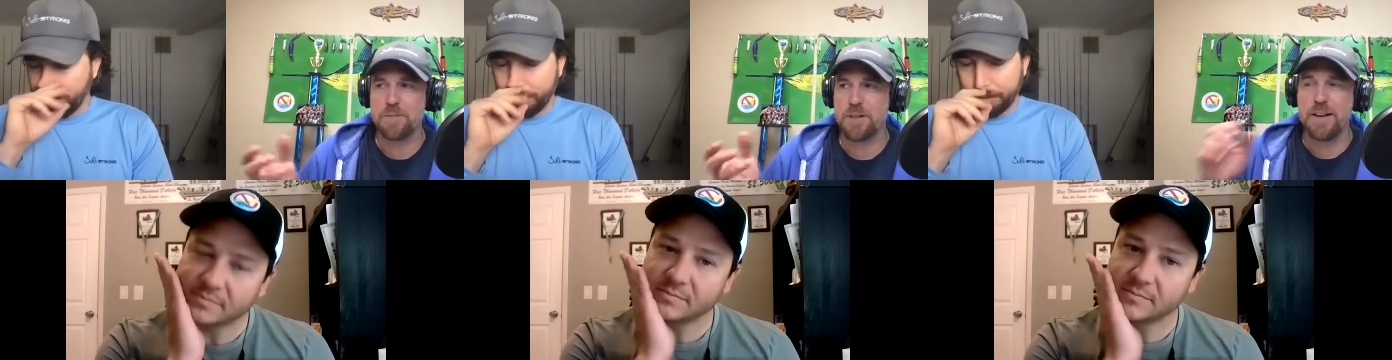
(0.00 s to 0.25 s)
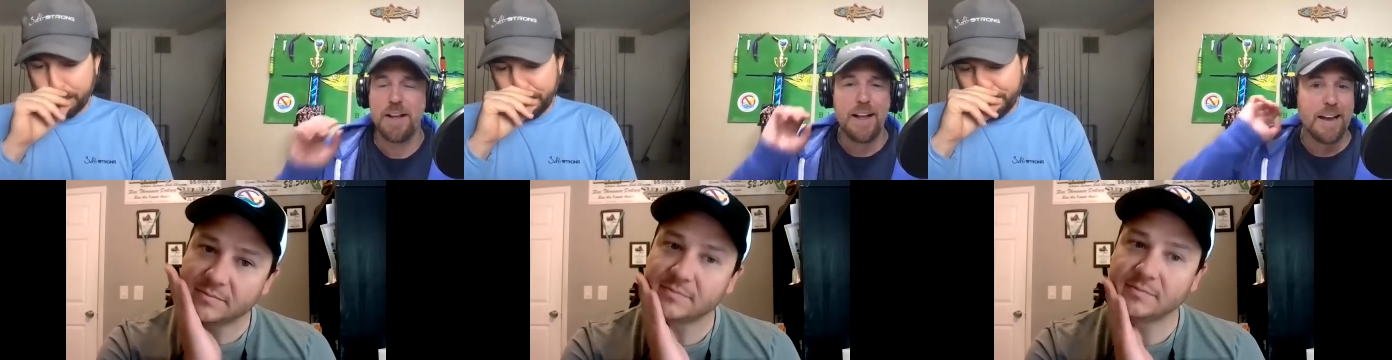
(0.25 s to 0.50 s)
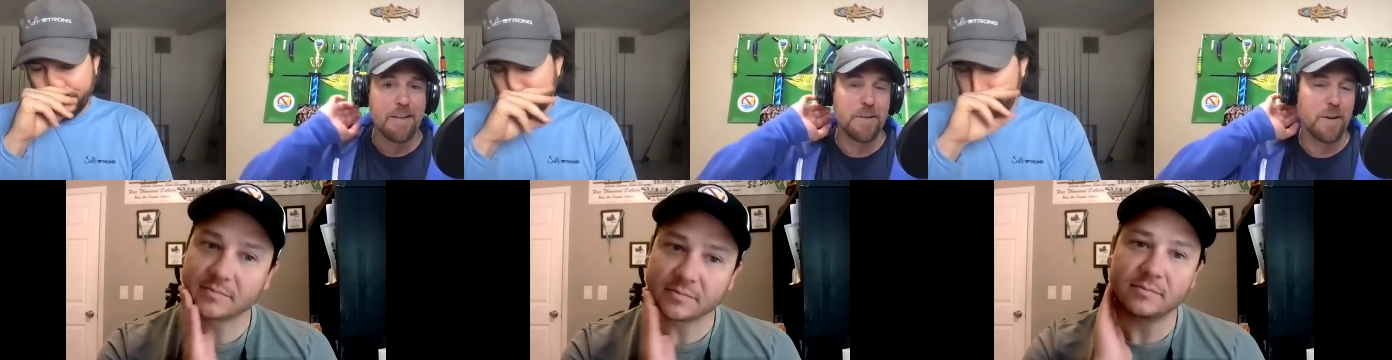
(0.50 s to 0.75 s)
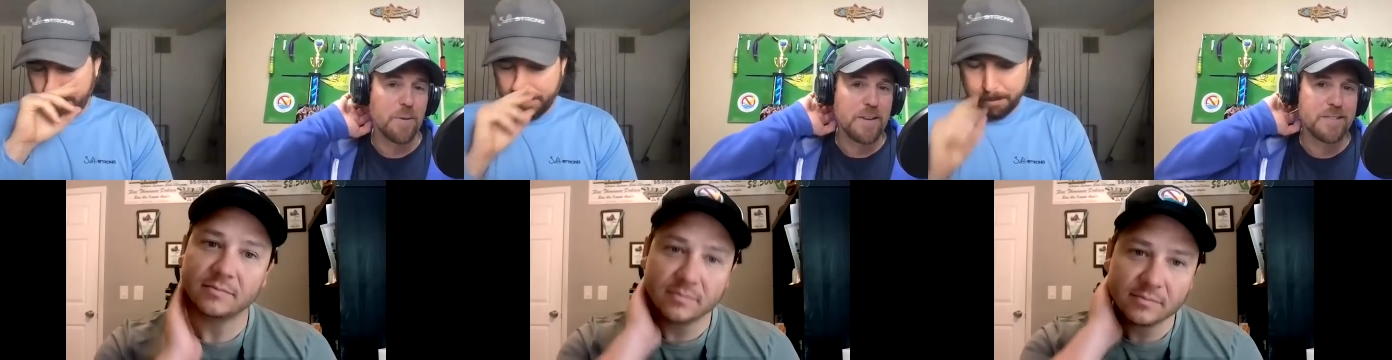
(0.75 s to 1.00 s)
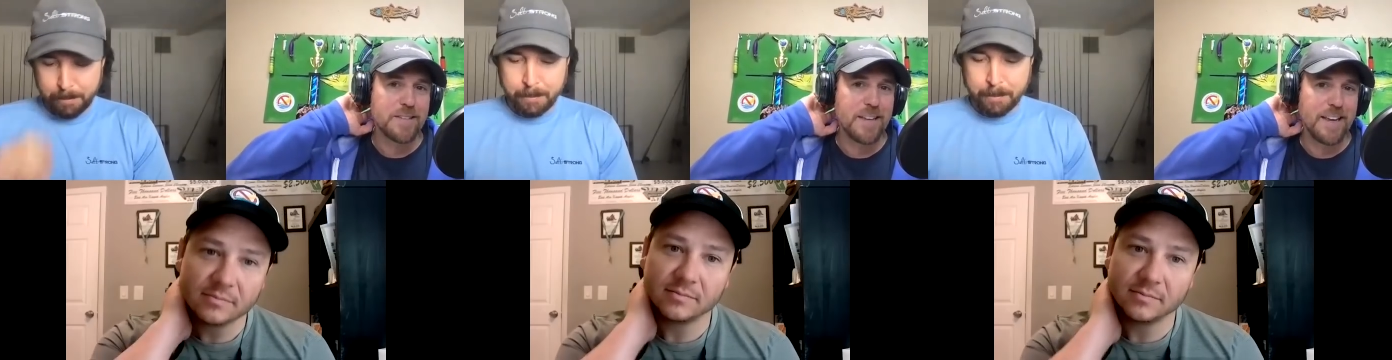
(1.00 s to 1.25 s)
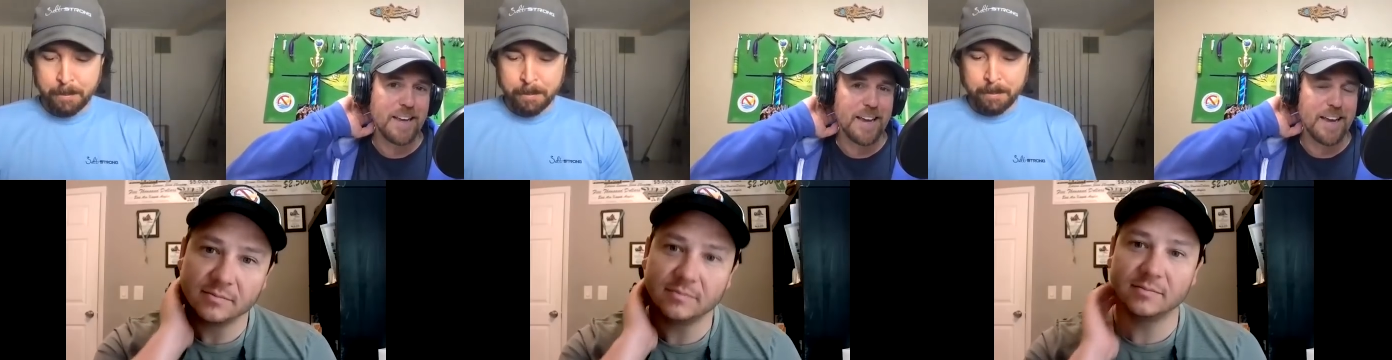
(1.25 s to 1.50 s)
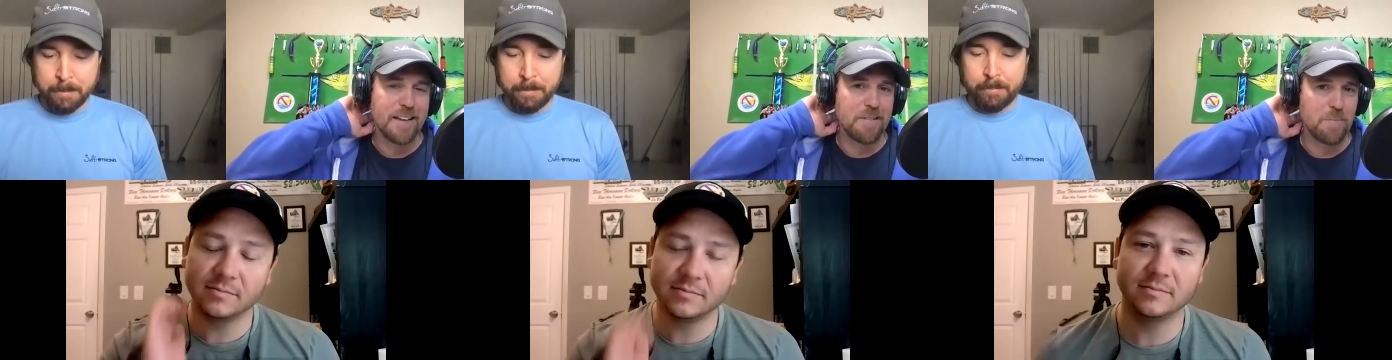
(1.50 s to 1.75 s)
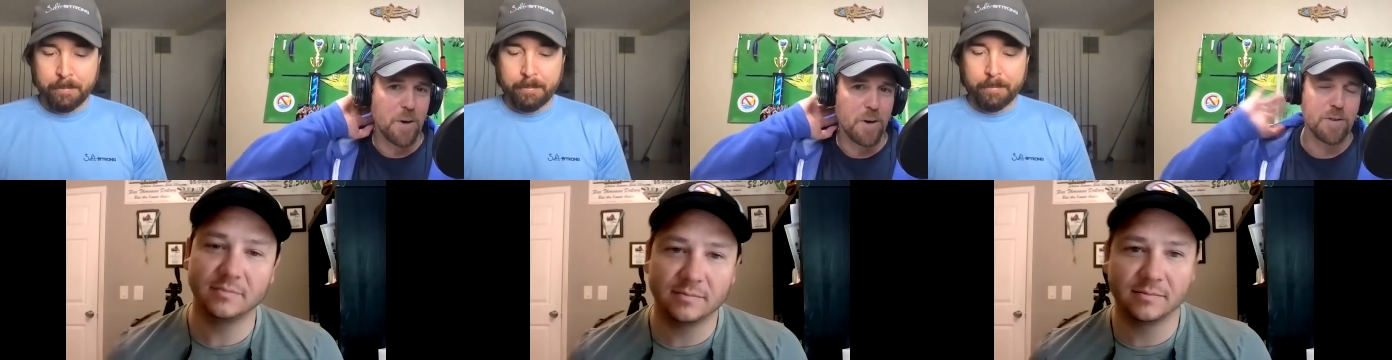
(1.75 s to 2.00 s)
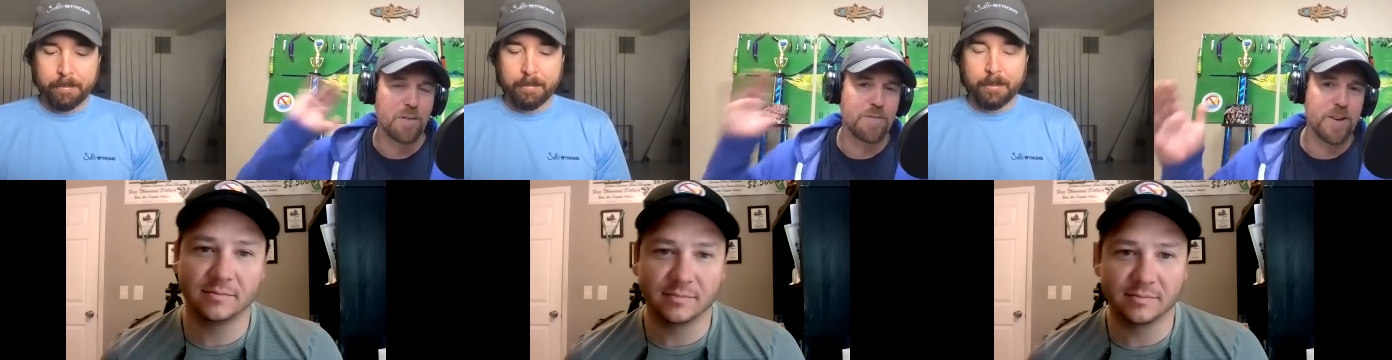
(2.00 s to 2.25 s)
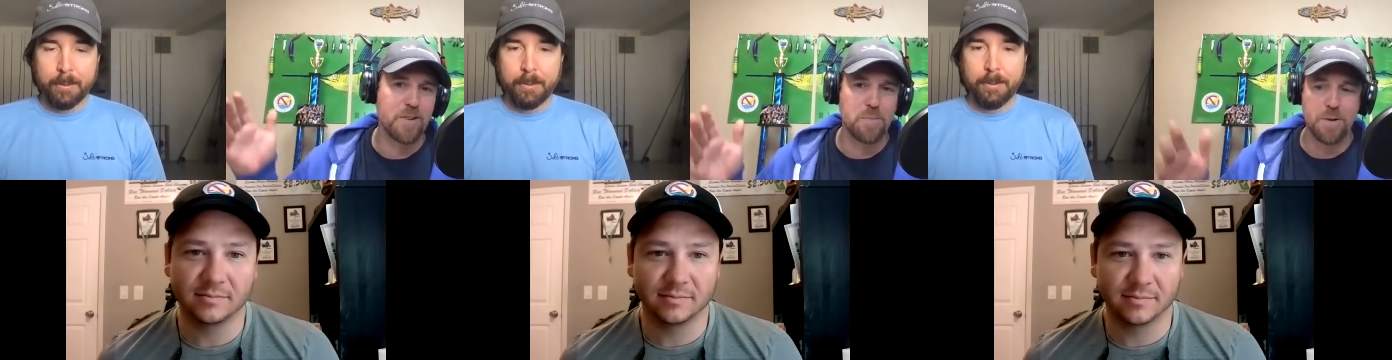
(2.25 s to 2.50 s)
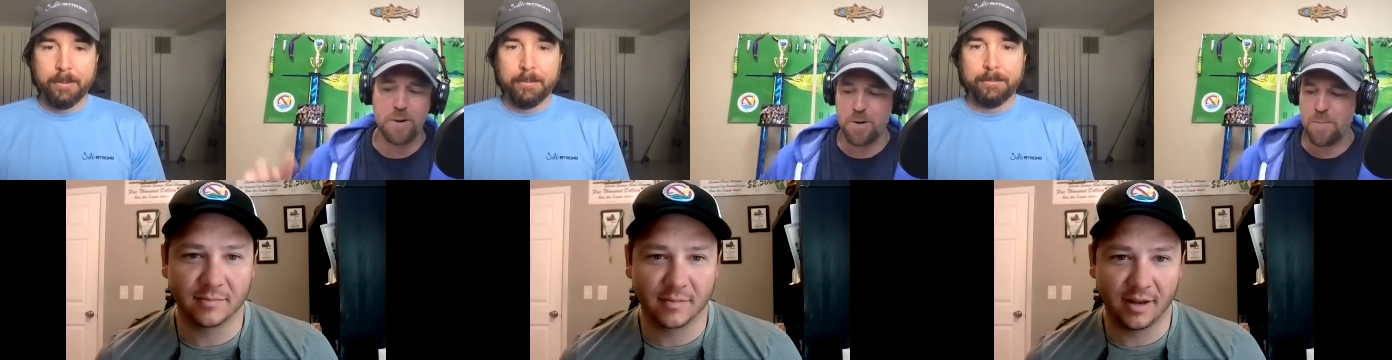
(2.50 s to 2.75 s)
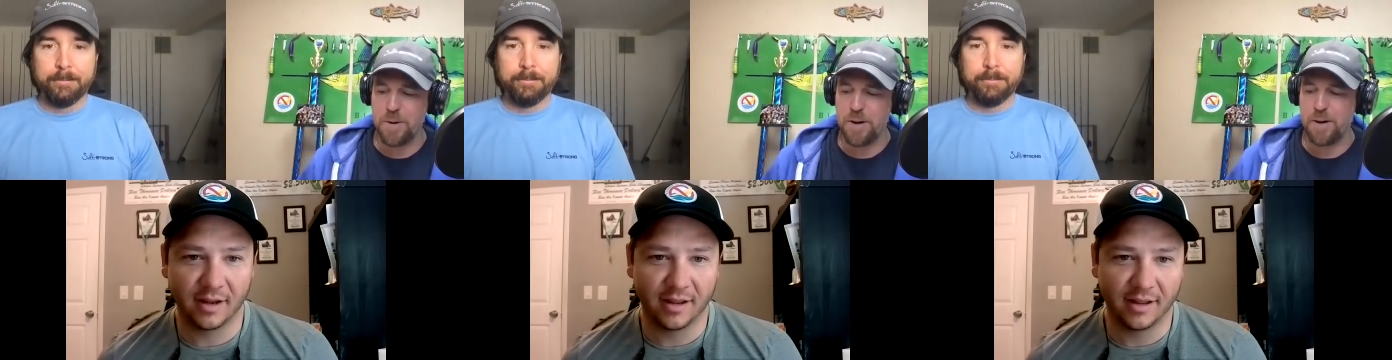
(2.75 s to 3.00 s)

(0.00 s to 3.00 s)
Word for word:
Speaker 1: And you know, we see in both our Facebook group